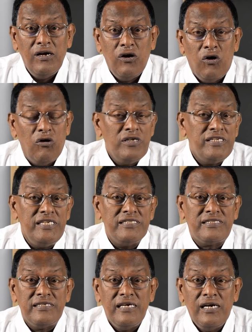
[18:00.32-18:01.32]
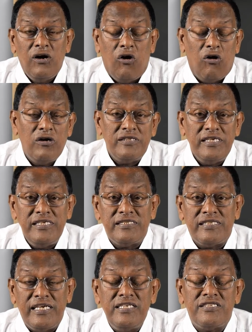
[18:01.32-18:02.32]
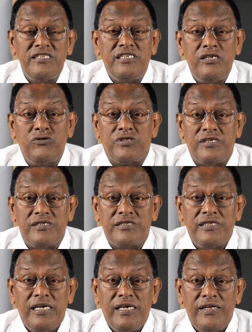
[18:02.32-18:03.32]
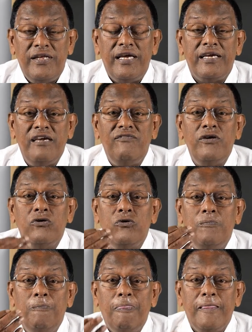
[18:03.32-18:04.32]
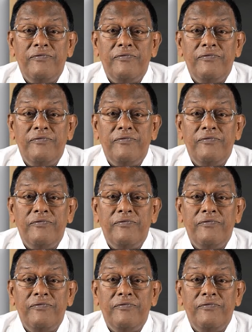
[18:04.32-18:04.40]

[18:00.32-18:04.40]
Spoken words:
all these institutions, they give you